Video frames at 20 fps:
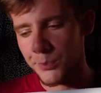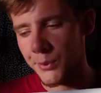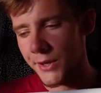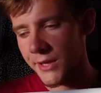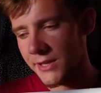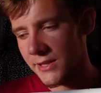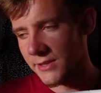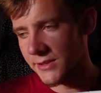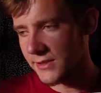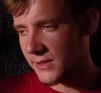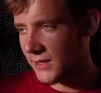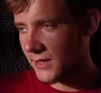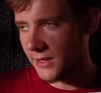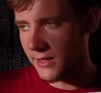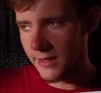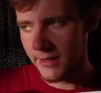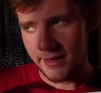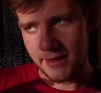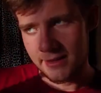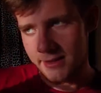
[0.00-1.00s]
but
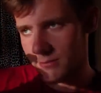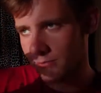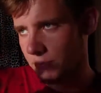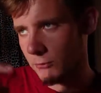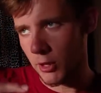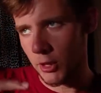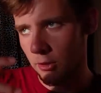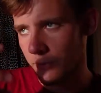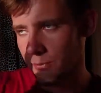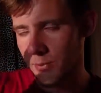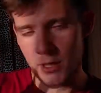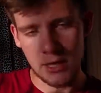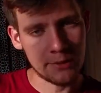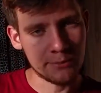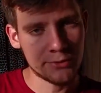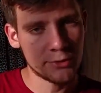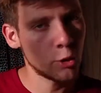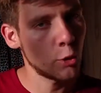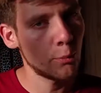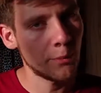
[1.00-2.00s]
it,
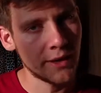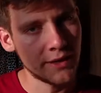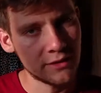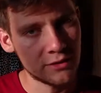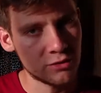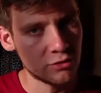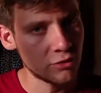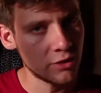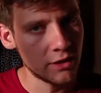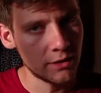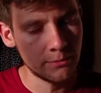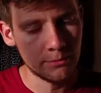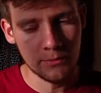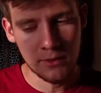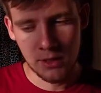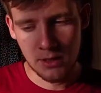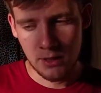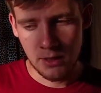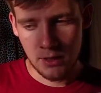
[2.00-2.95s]
became so mainstream